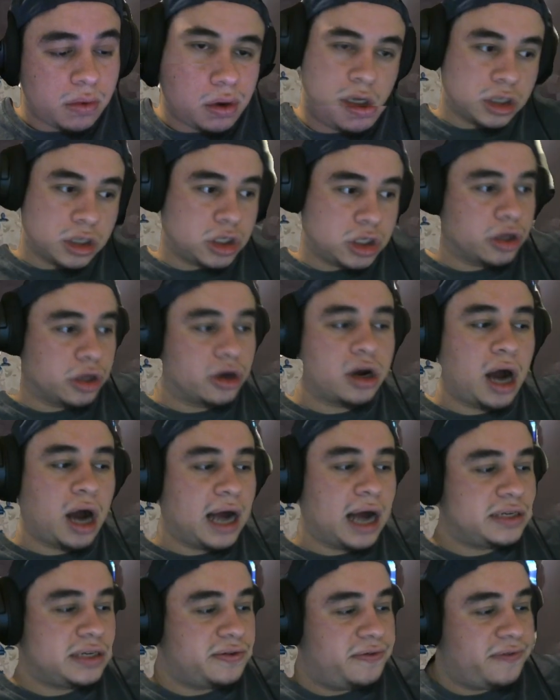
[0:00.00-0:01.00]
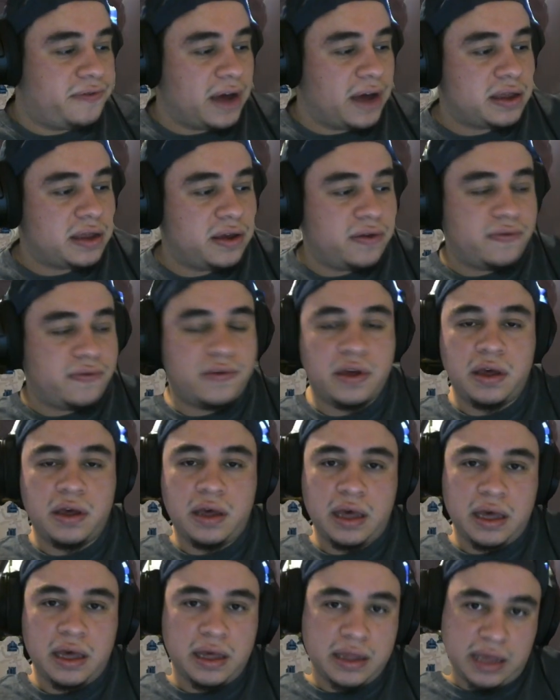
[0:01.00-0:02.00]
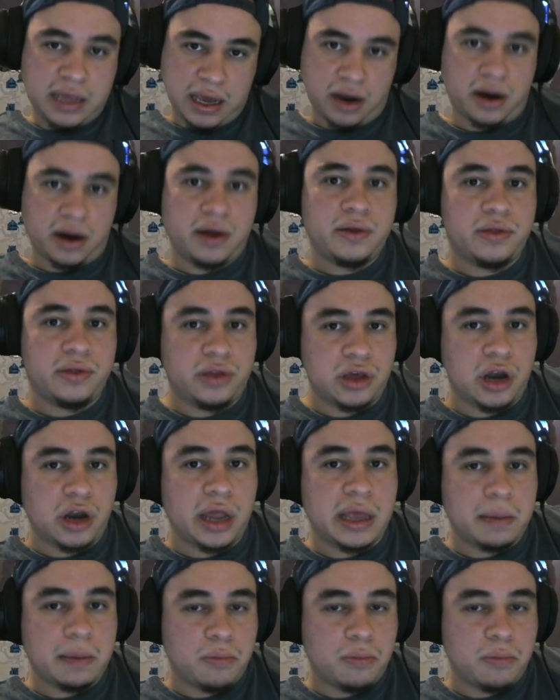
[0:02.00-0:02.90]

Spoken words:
So they're cost effective. They